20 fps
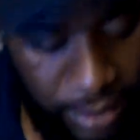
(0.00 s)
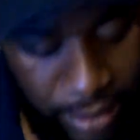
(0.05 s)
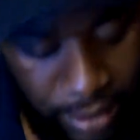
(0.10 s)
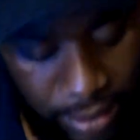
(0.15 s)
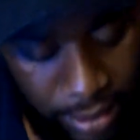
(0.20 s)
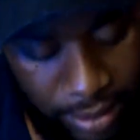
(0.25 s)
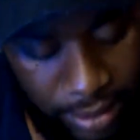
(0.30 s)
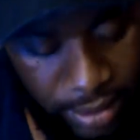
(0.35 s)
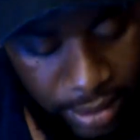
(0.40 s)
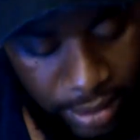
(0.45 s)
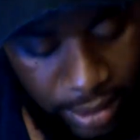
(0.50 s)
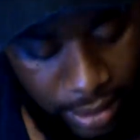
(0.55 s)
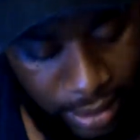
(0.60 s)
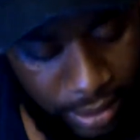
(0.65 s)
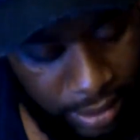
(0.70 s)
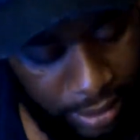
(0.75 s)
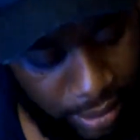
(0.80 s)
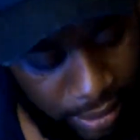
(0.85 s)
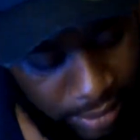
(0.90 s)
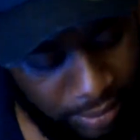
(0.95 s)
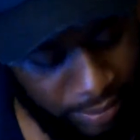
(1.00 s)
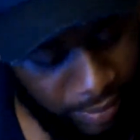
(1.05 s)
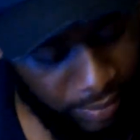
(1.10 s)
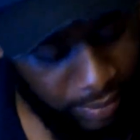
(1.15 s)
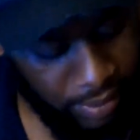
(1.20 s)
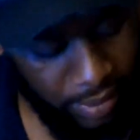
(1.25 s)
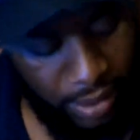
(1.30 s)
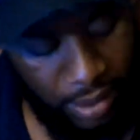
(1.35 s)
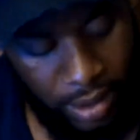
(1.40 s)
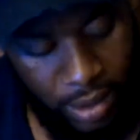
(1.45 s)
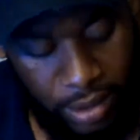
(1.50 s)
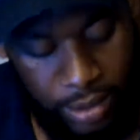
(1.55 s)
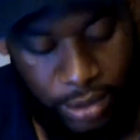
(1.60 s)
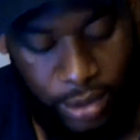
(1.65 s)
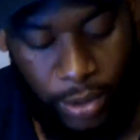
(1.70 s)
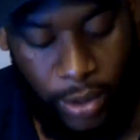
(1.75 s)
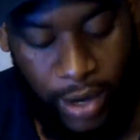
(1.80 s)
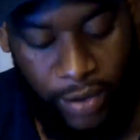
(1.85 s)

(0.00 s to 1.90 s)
complete the actual vaccine.